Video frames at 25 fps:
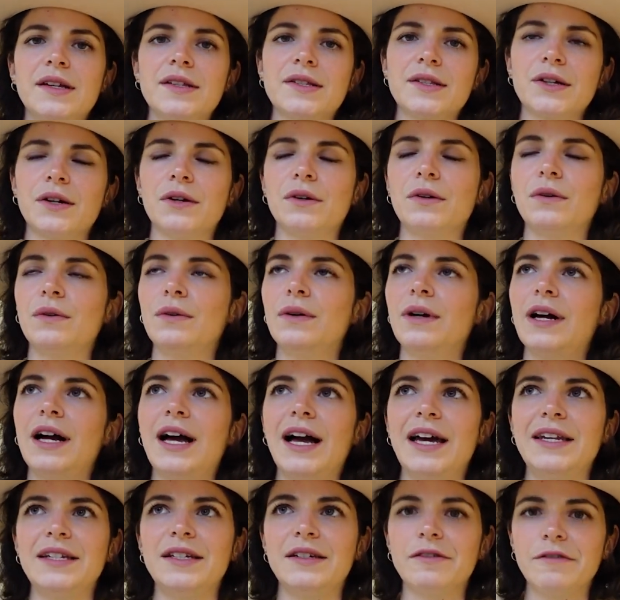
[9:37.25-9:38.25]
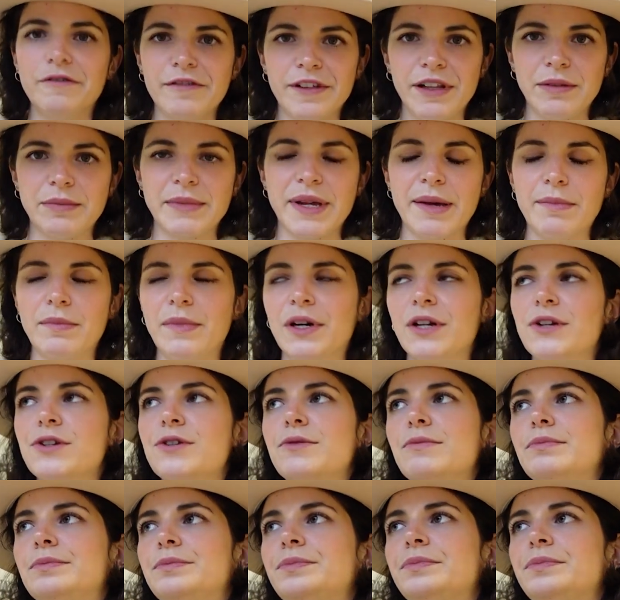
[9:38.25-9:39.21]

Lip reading: so I didn't film that much.